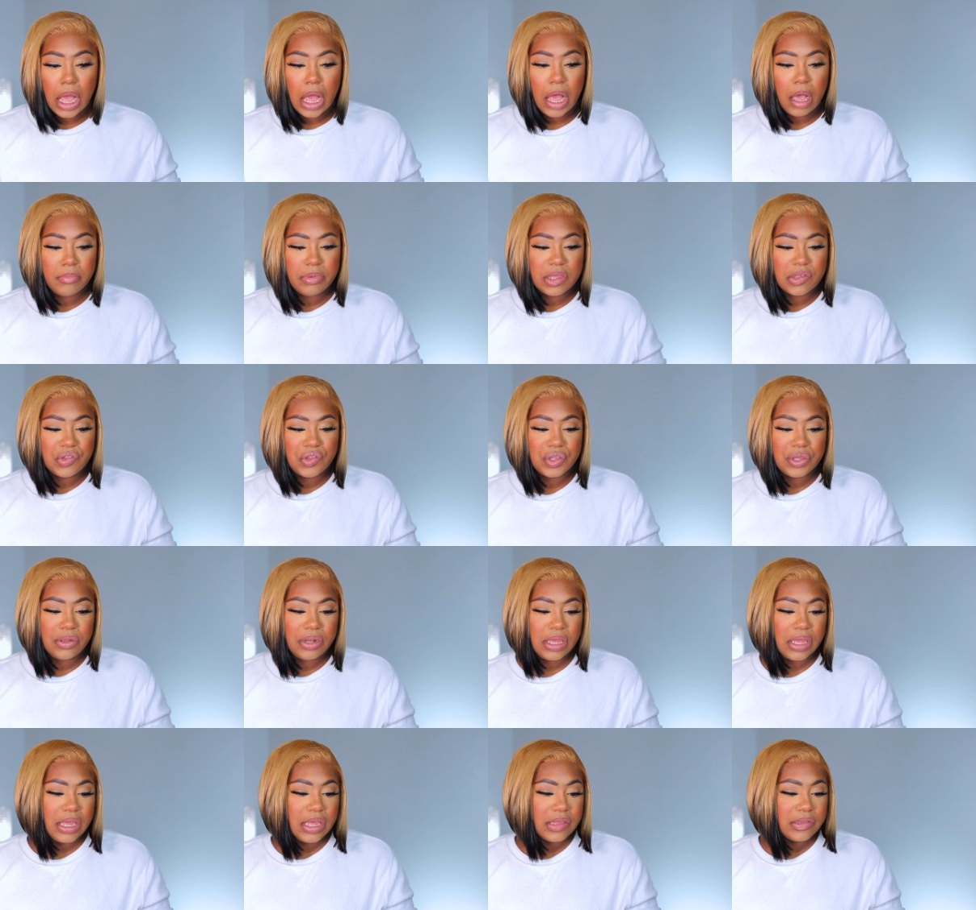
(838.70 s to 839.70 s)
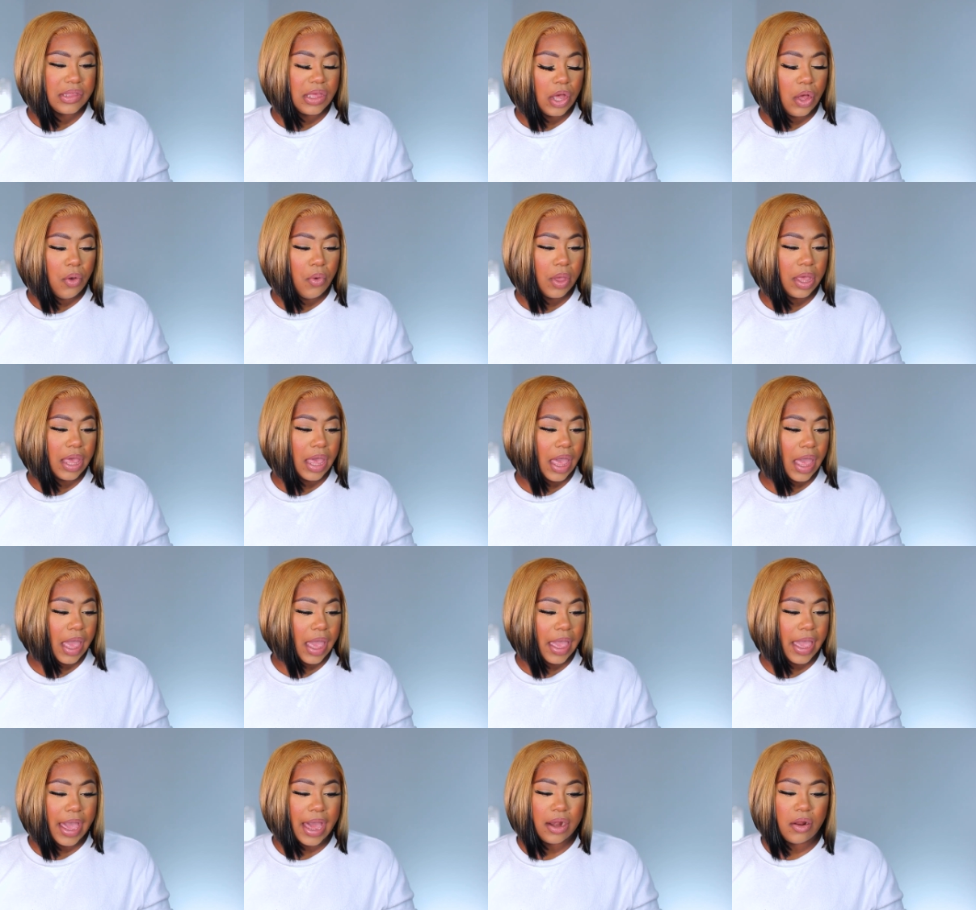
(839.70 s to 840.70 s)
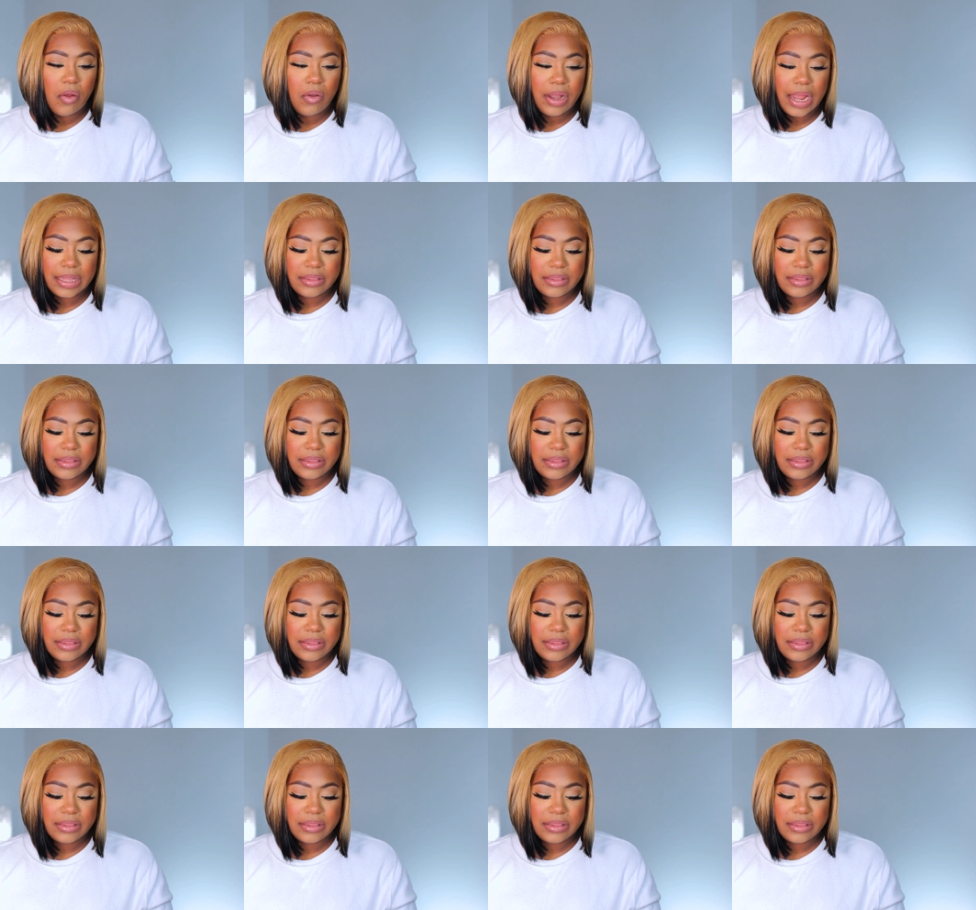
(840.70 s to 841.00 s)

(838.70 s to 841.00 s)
Um, this unit is okay. I don't